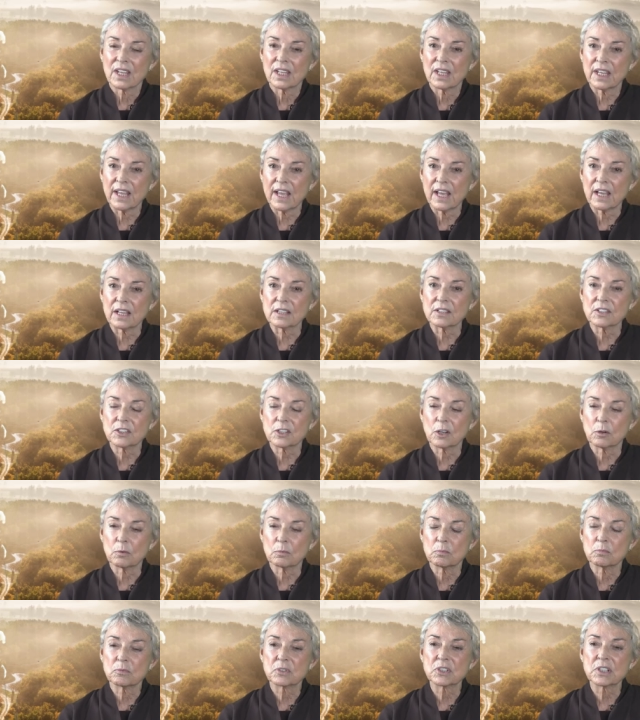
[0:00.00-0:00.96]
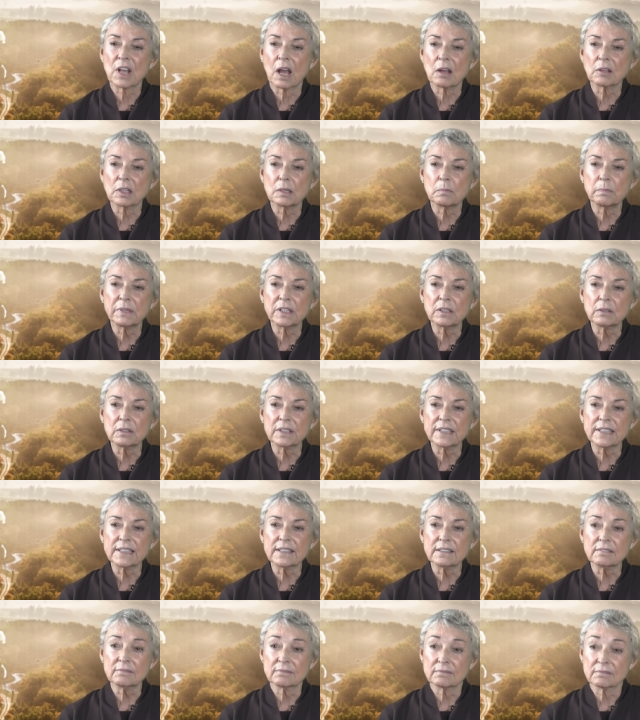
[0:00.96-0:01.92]
yeah, so Sangha
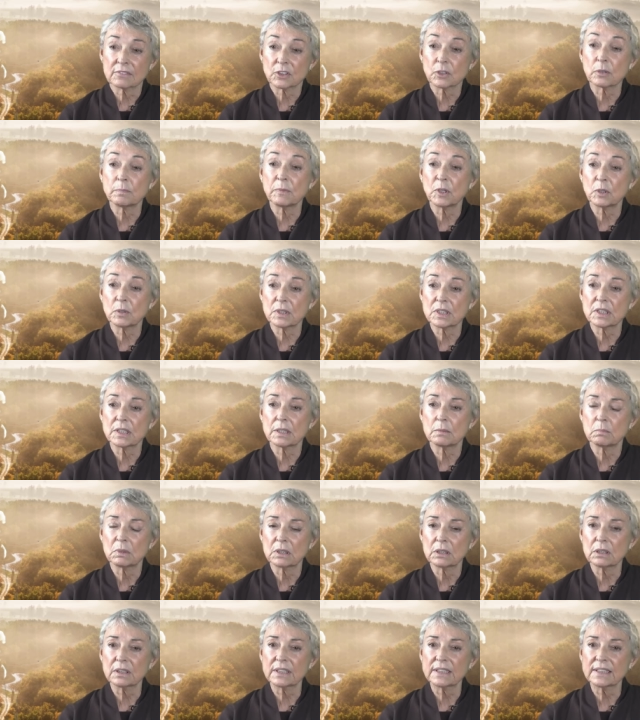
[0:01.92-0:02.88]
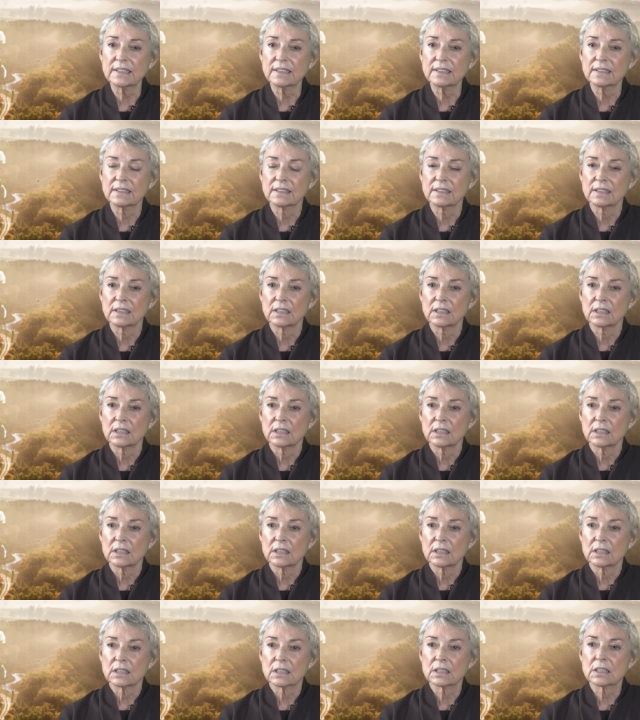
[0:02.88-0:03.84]
building, community building,
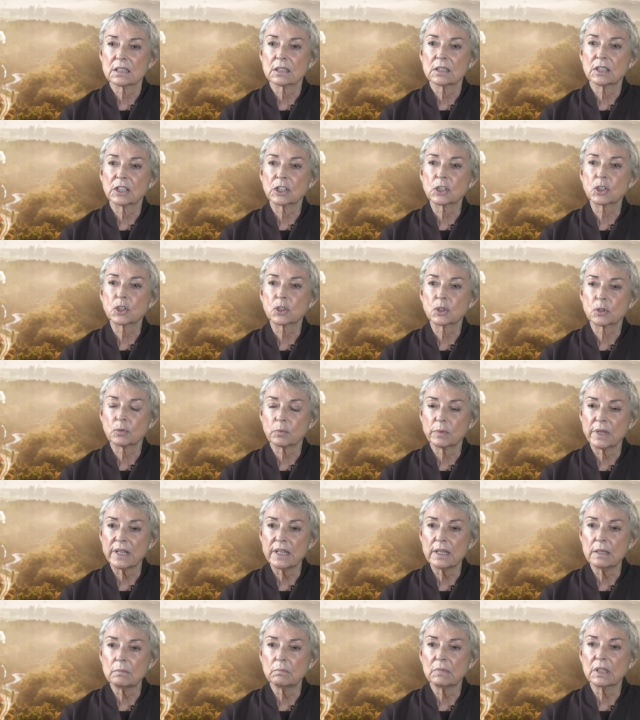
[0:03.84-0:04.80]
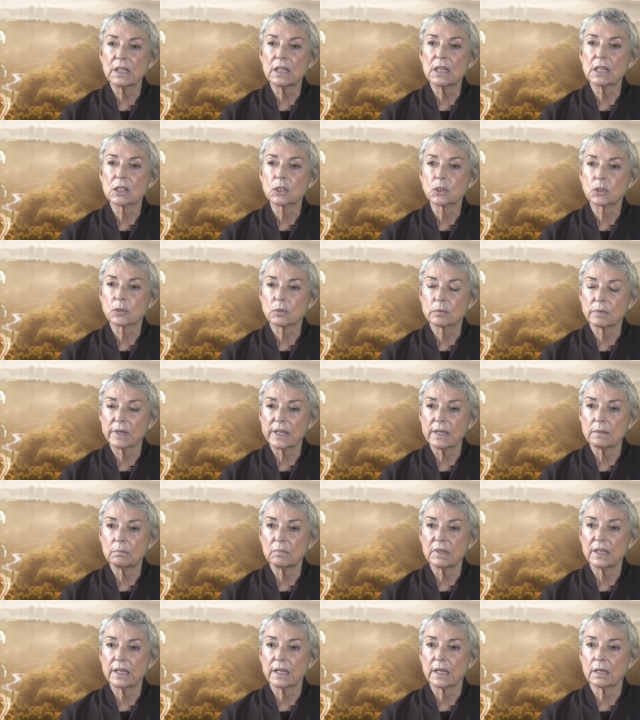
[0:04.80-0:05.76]
it's an extremely,
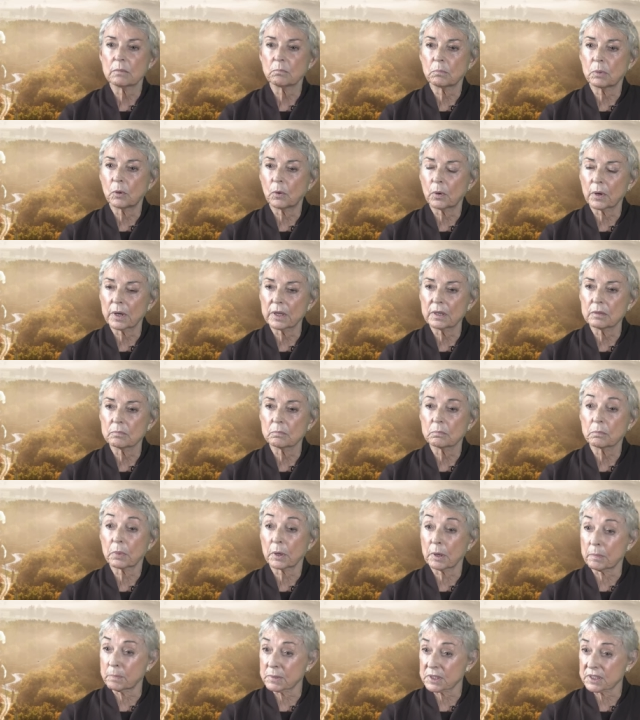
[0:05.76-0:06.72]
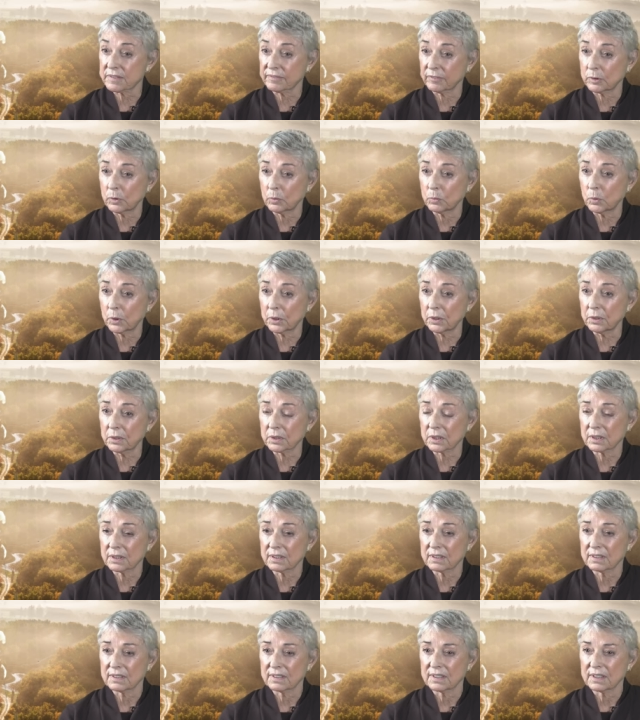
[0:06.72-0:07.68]
extremely important, purposeful
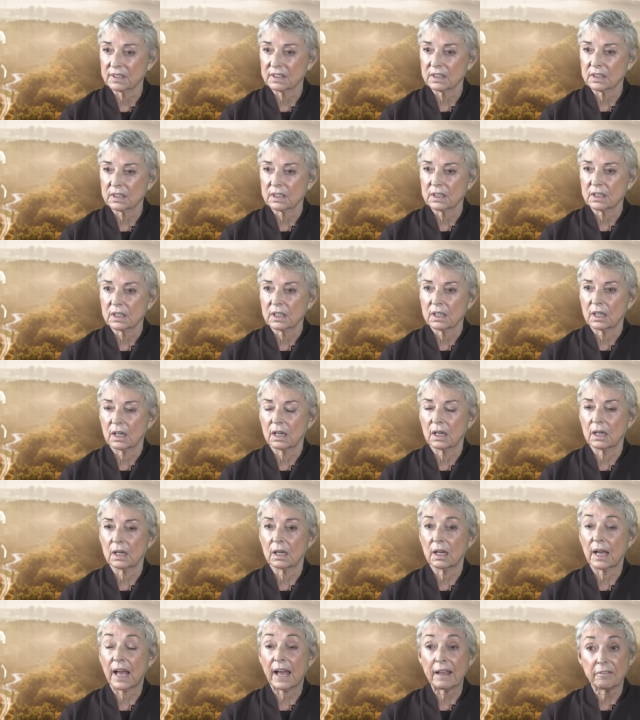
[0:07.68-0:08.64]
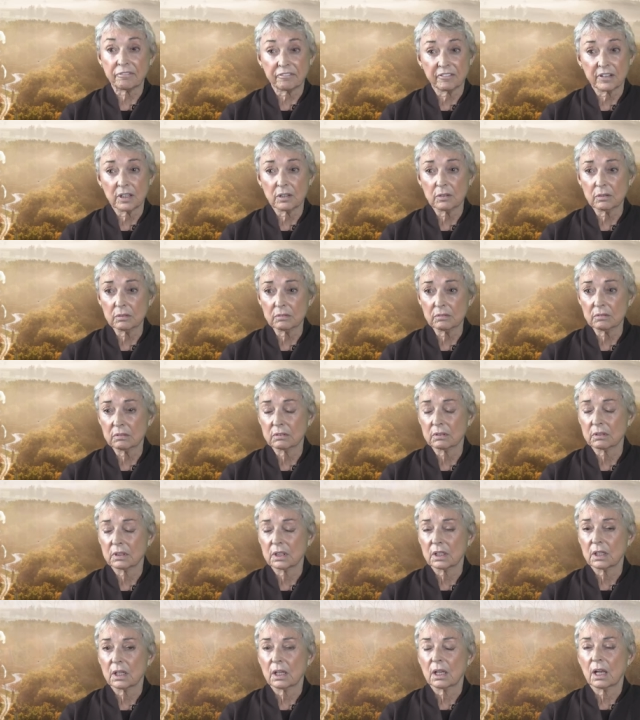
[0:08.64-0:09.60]
work, uh, I feel,
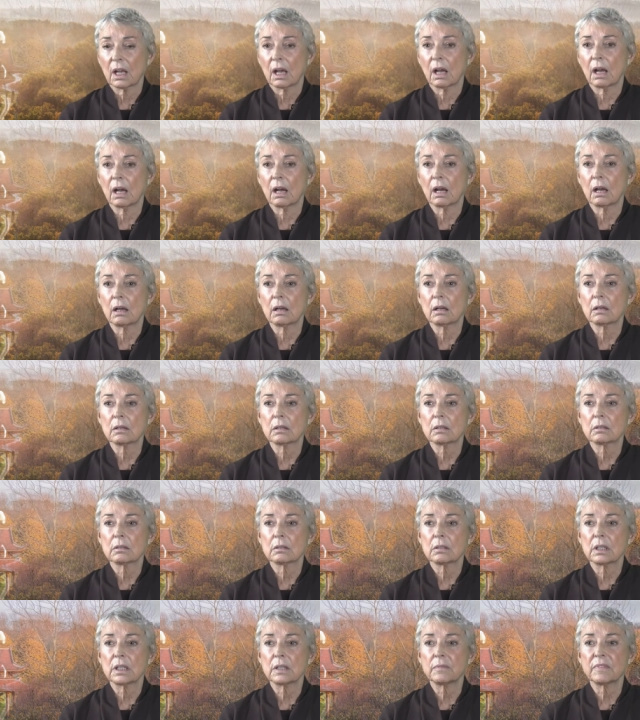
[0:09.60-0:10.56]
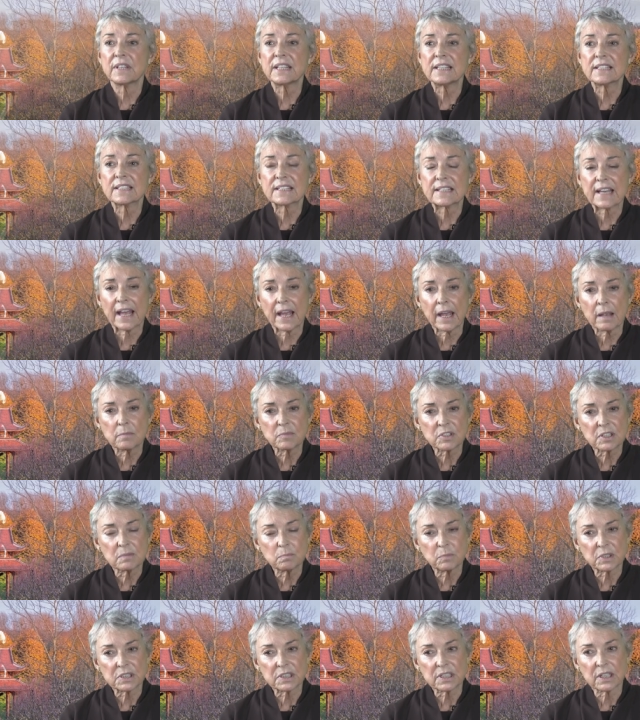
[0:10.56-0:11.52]
uh, in these times
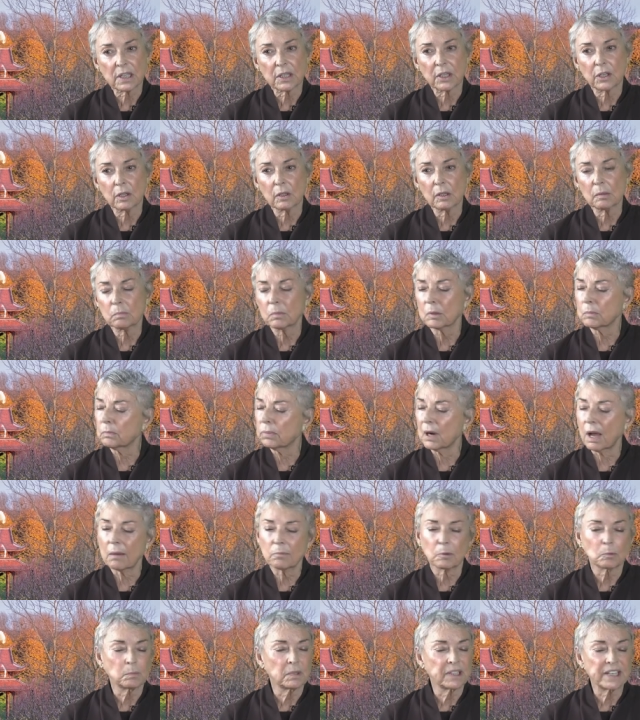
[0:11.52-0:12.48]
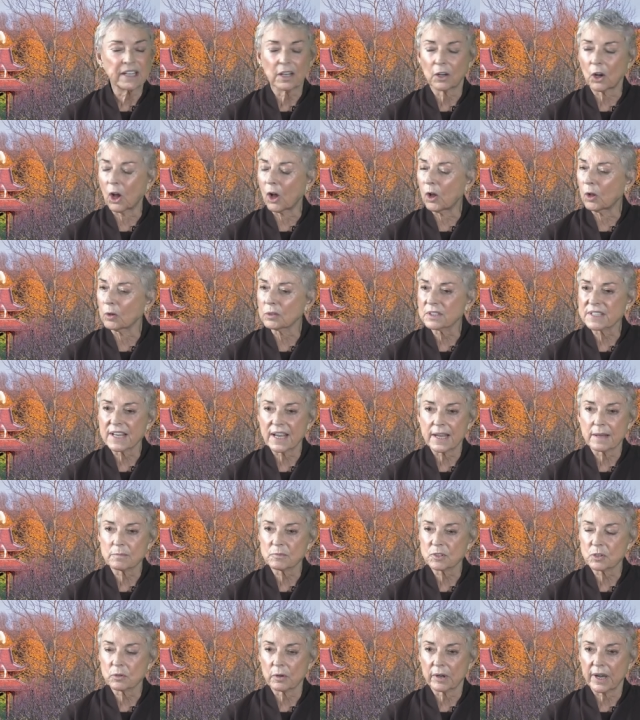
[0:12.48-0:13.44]
in particular, but probably in all
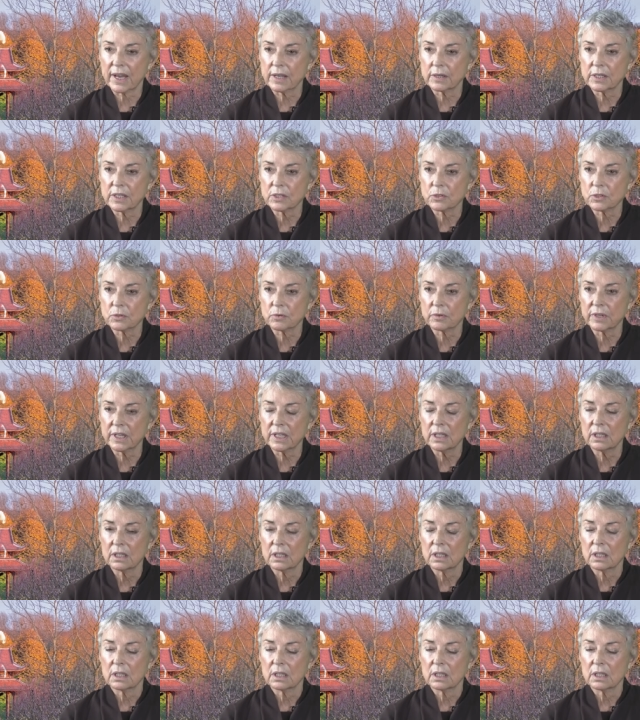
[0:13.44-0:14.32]
times throughout history.